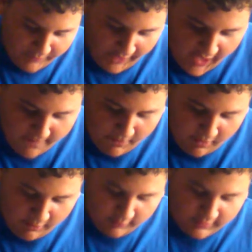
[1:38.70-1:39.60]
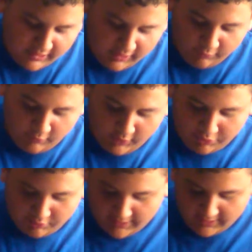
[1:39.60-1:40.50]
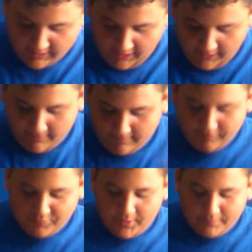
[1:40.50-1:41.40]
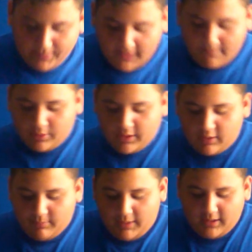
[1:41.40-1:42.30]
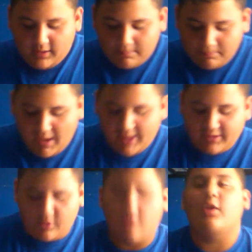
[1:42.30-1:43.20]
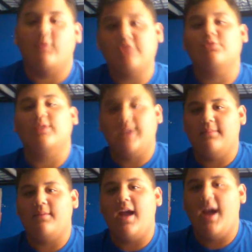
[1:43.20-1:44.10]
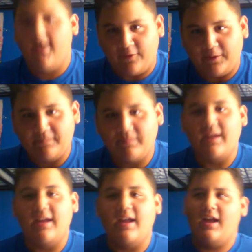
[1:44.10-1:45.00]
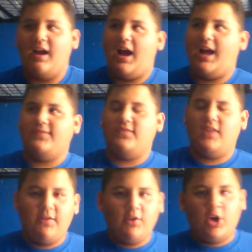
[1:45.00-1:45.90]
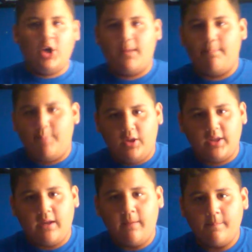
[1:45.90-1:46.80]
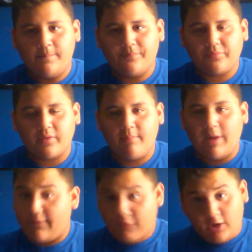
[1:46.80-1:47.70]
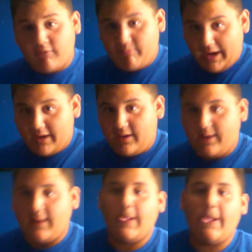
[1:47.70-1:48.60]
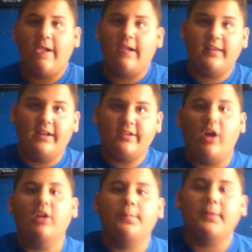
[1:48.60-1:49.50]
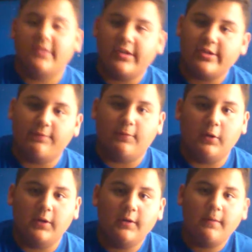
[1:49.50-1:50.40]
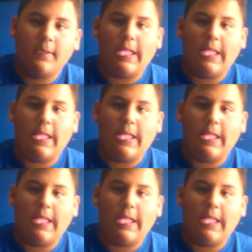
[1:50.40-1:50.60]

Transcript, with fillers: and Bone643 said, Play Bully or Manhunt, best gore retro game ever. I've never heard of Bully, but I've heard of Manhunt that's on the PlayStation 4.